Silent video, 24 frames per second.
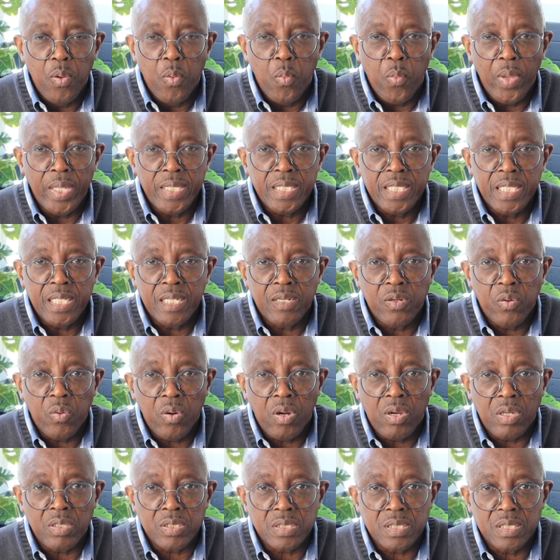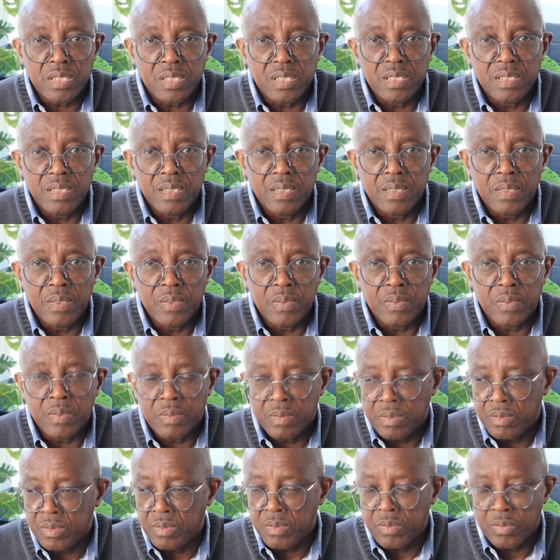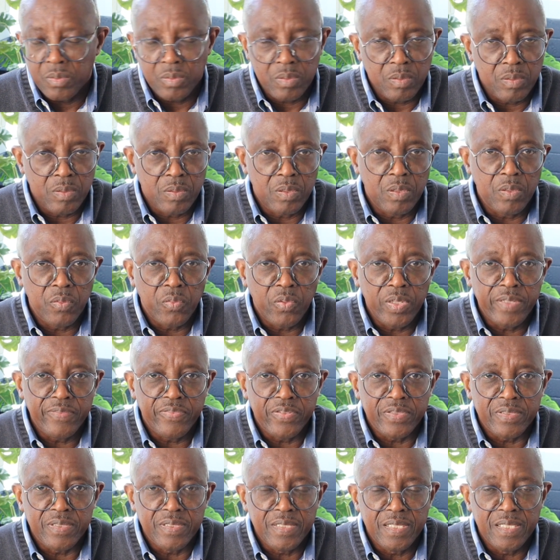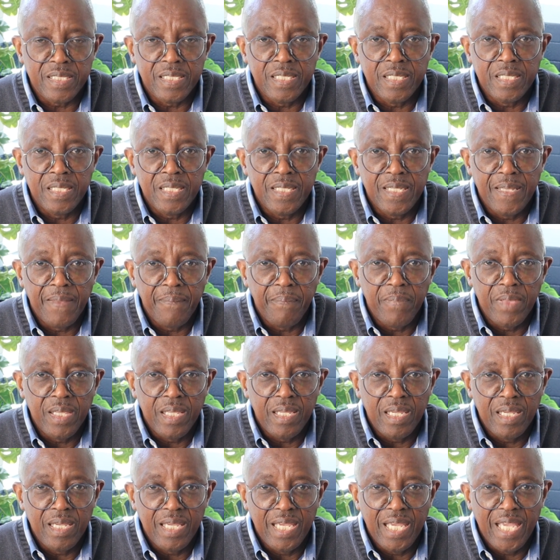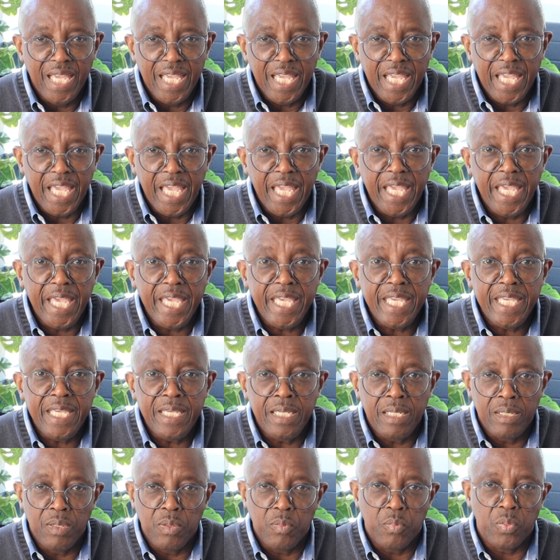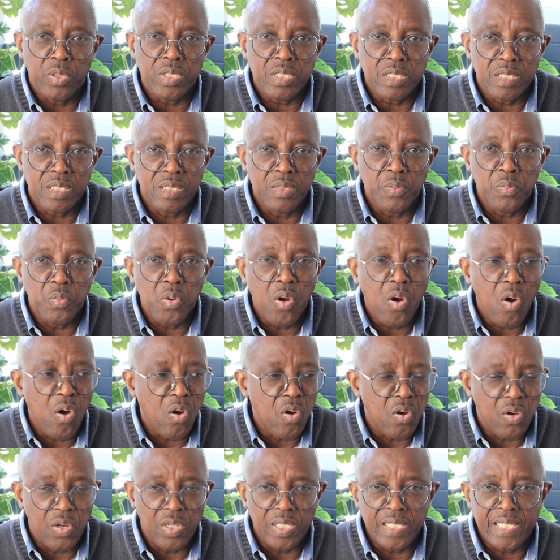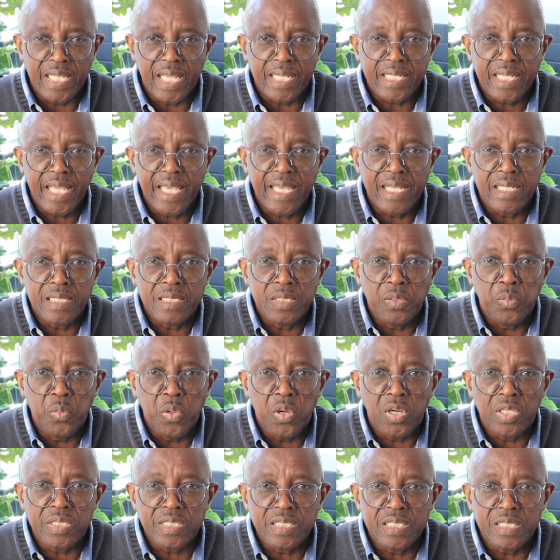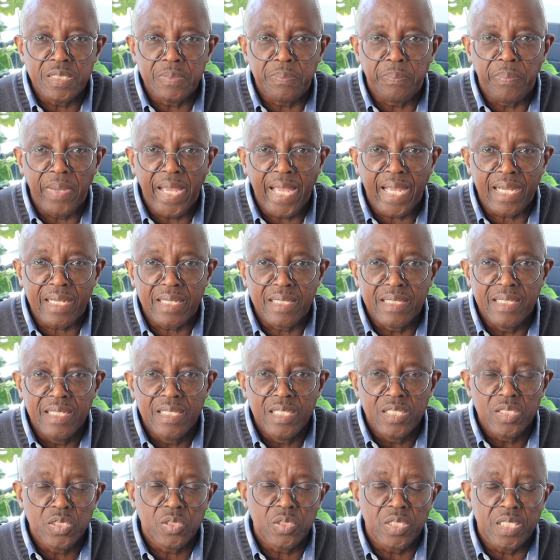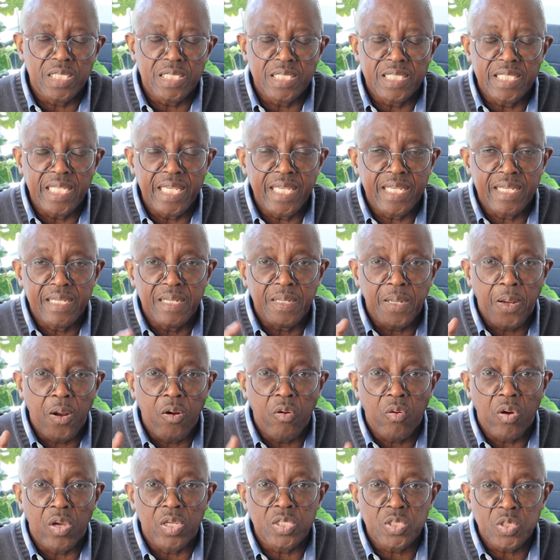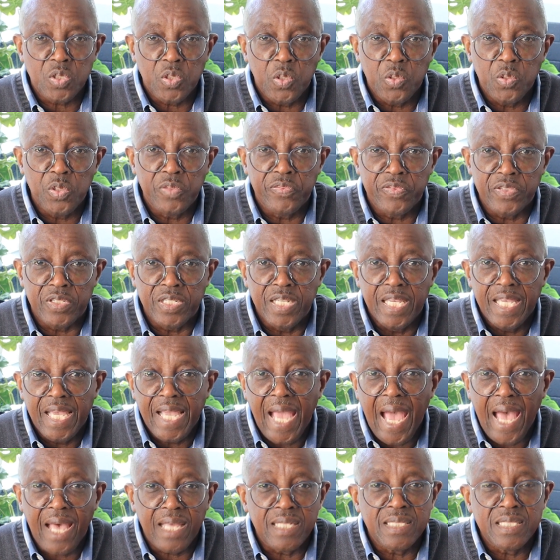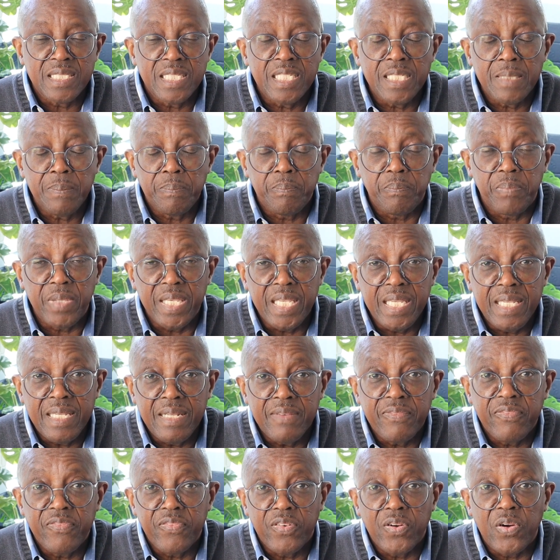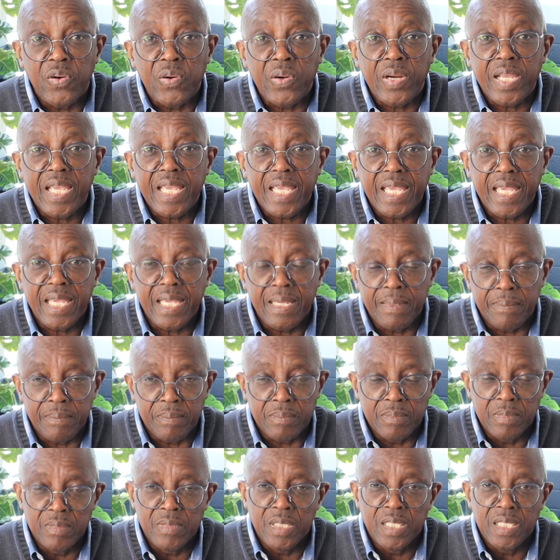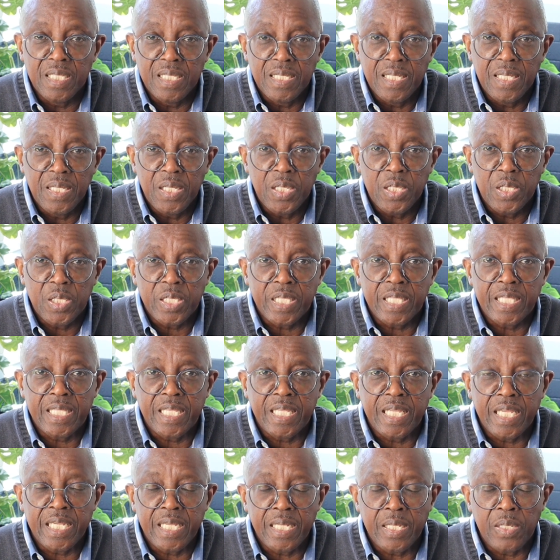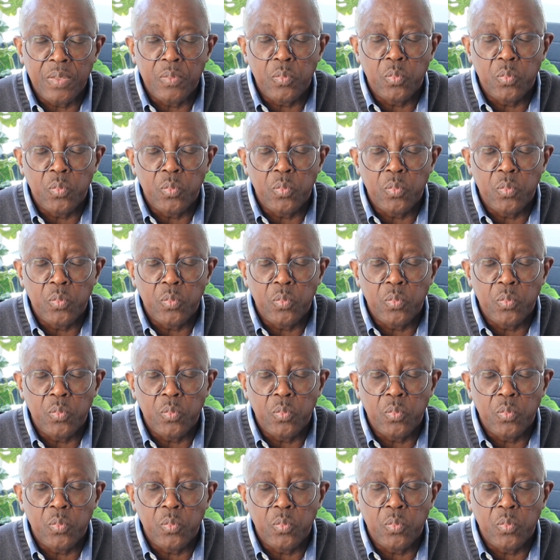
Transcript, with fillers: When they cross the river, he was the wall that held the waters back so that they can cross over. Hadn't it been for him, they